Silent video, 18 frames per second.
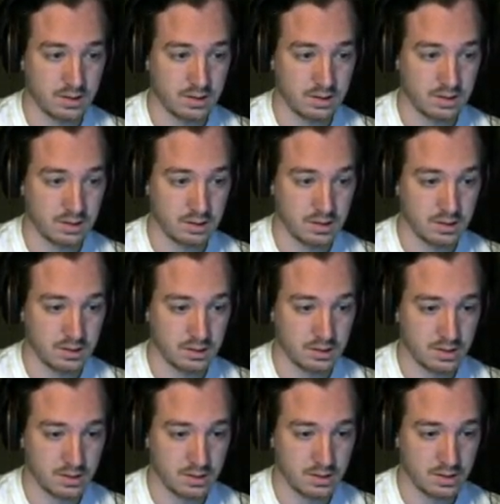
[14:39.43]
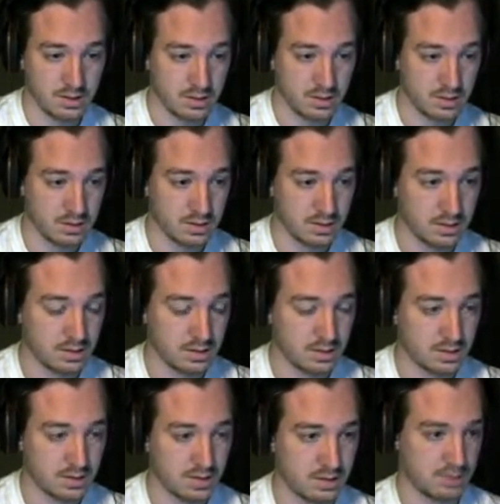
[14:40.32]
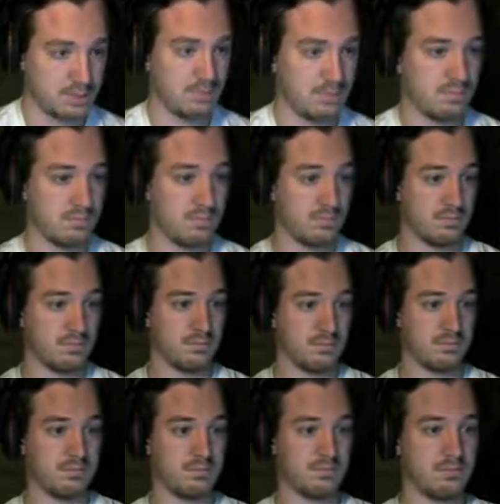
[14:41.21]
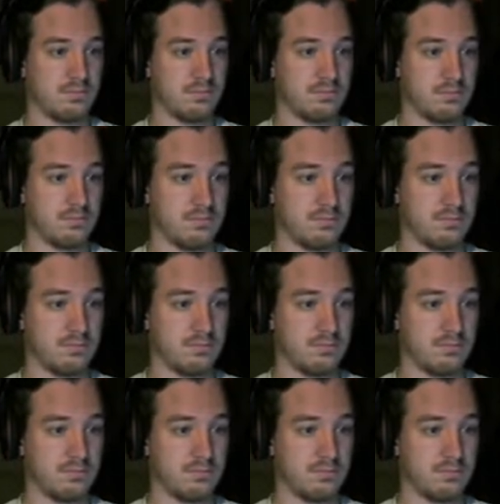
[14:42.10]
Nothing is said.